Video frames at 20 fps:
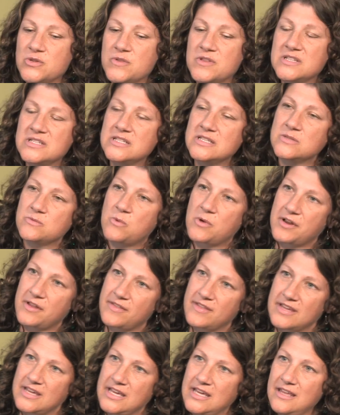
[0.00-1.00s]
this is one of
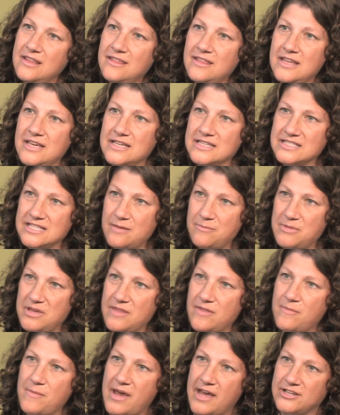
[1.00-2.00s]
the key things that Be
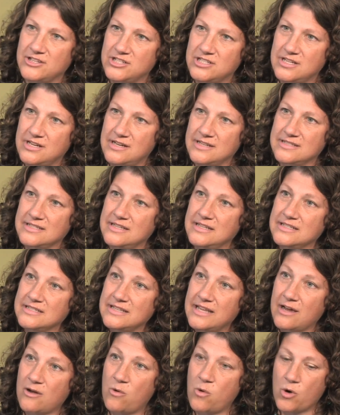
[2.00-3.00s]
the Match does, and it's
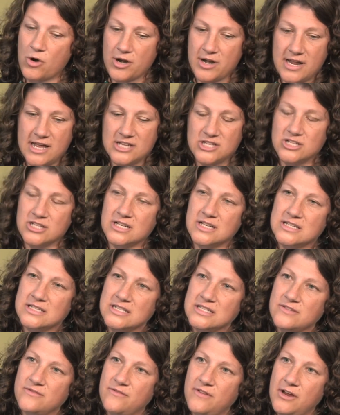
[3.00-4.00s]
that coordination, because
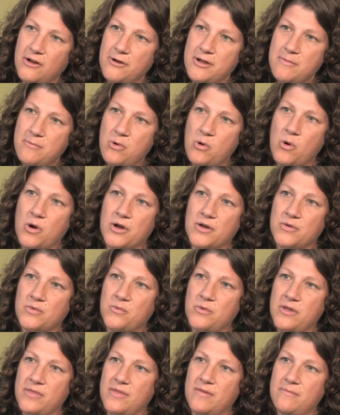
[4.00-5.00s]
it's very important
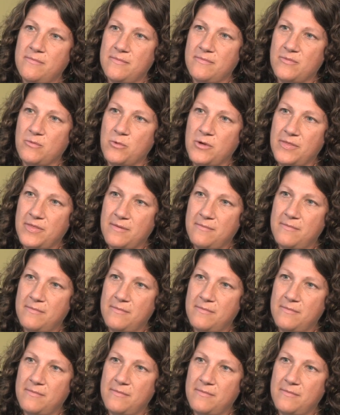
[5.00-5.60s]
when the